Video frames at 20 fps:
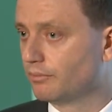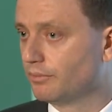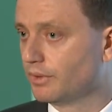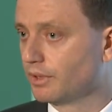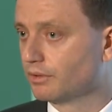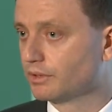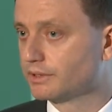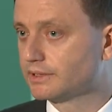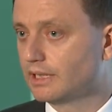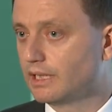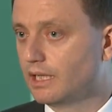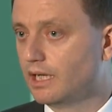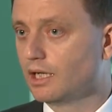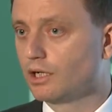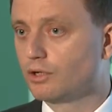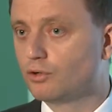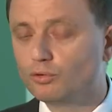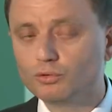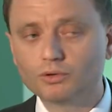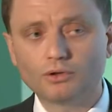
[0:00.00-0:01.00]
because I
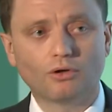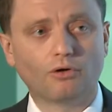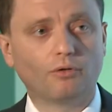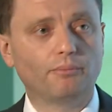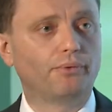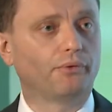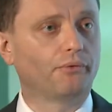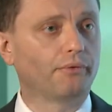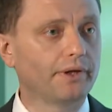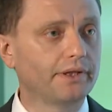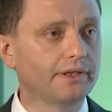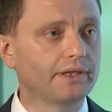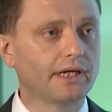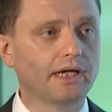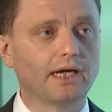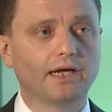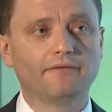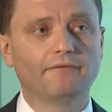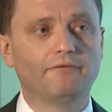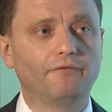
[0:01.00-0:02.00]
could operate
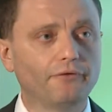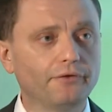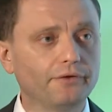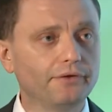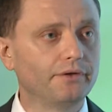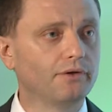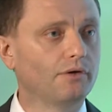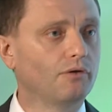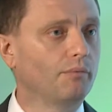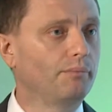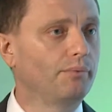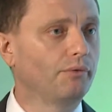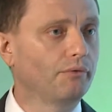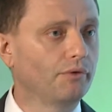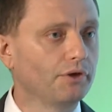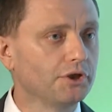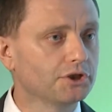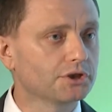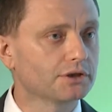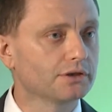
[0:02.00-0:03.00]
every
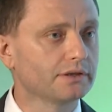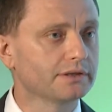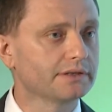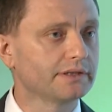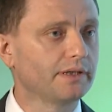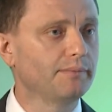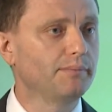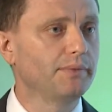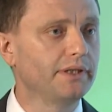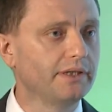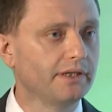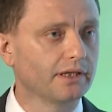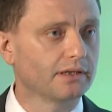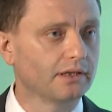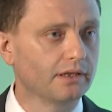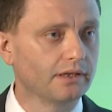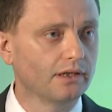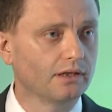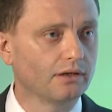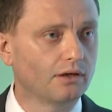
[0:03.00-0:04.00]
operations
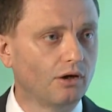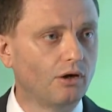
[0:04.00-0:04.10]
immediately